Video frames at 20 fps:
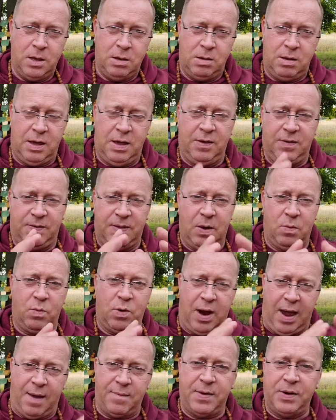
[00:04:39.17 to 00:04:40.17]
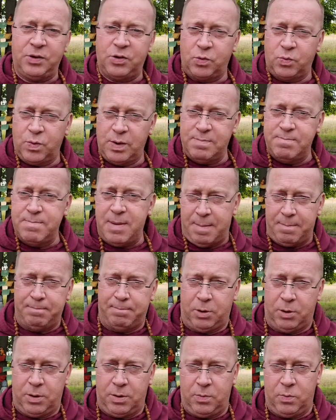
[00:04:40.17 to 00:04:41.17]
is that we're having to
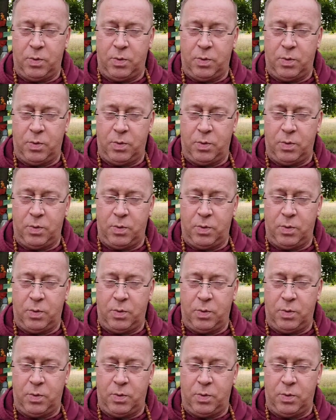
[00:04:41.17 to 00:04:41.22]
remember,